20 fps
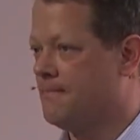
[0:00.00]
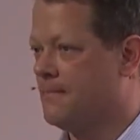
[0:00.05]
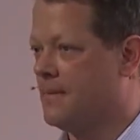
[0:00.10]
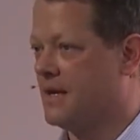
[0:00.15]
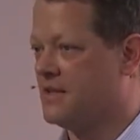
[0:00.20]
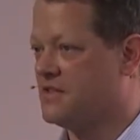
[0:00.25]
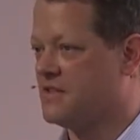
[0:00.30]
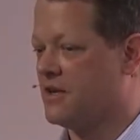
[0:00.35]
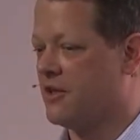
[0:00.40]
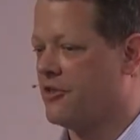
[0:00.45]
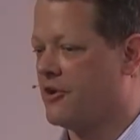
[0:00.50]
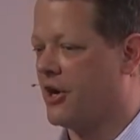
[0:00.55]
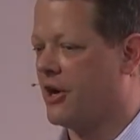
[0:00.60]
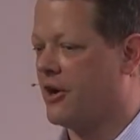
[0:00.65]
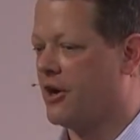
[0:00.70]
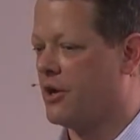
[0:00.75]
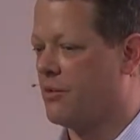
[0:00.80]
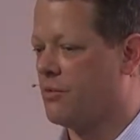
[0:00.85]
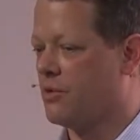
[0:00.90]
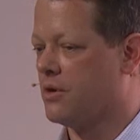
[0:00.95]
That's another
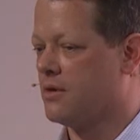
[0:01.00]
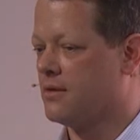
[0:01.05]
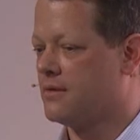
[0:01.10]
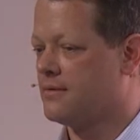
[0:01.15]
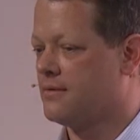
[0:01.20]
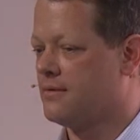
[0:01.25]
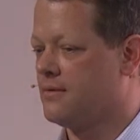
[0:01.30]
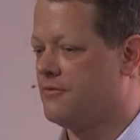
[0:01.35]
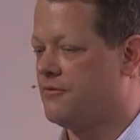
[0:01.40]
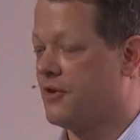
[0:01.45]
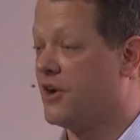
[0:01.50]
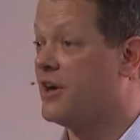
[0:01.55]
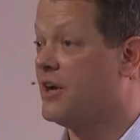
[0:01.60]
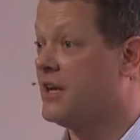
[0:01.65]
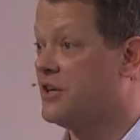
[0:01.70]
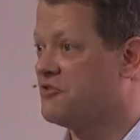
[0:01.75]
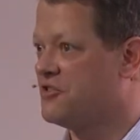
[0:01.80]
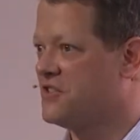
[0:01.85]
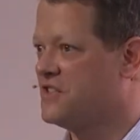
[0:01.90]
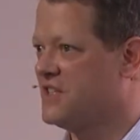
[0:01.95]
area we're very
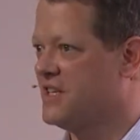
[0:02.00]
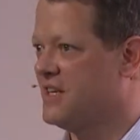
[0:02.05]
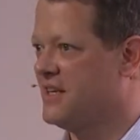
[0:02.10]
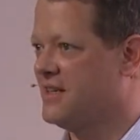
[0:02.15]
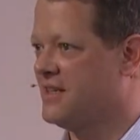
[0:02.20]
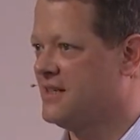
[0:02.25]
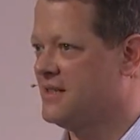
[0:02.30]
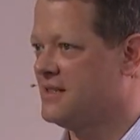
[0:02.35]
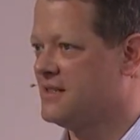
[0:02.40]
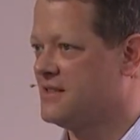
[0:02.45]
interested in.